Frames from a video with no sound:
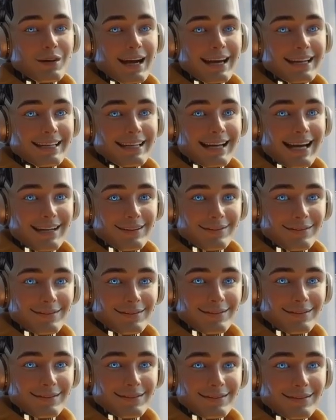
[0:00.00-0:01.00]
you add an
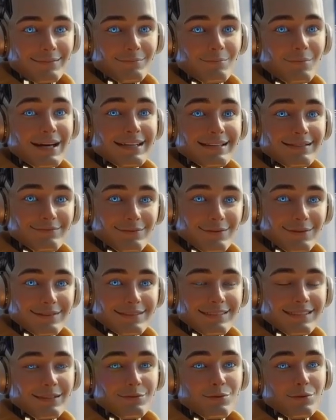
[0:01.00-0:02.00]
add-on, by
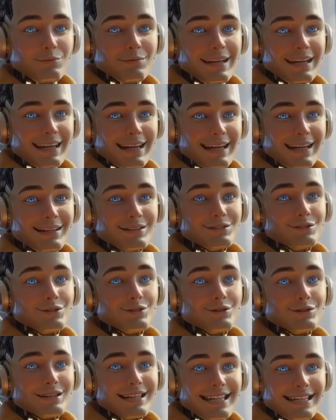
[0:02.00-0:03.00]
default it will be added to
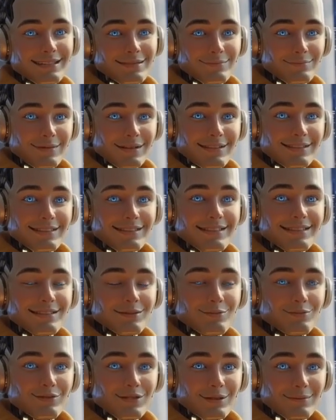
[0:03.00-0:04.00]
your next monthly
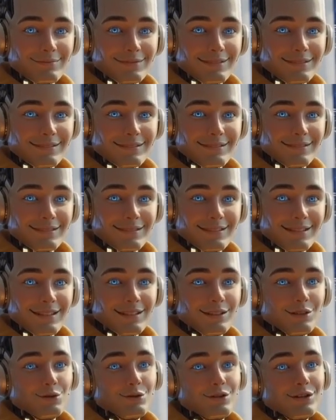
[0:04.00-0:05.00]
subscription.
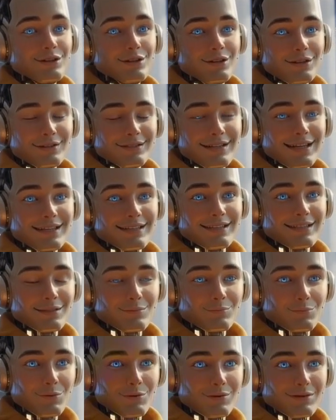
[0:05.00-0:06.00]
You can contact
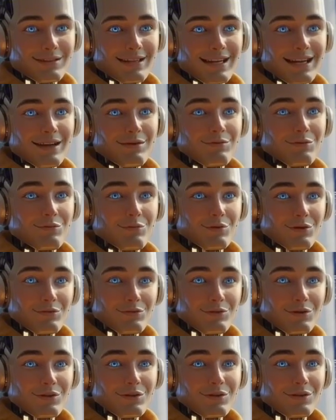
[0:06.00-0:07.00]
support to get it
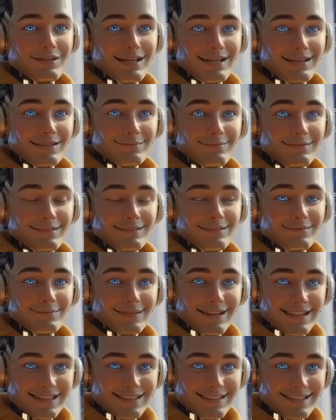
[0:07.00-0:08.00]
removed on your next month's
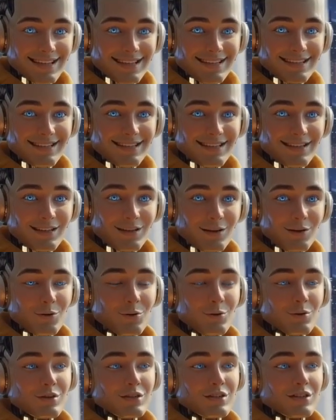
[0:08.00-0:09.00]
billing date,
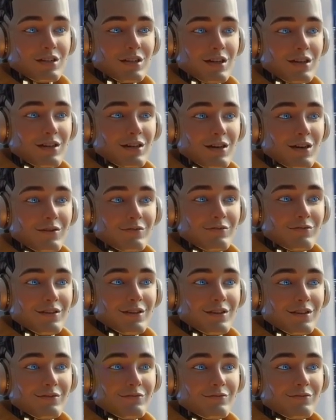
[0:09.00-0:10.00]
or to shut it off,
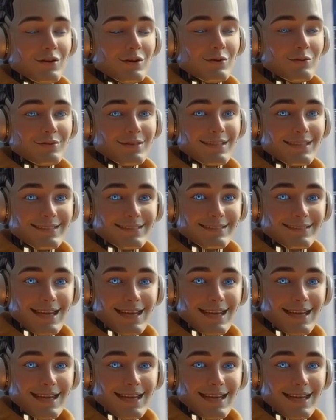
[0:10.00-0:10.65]
follow these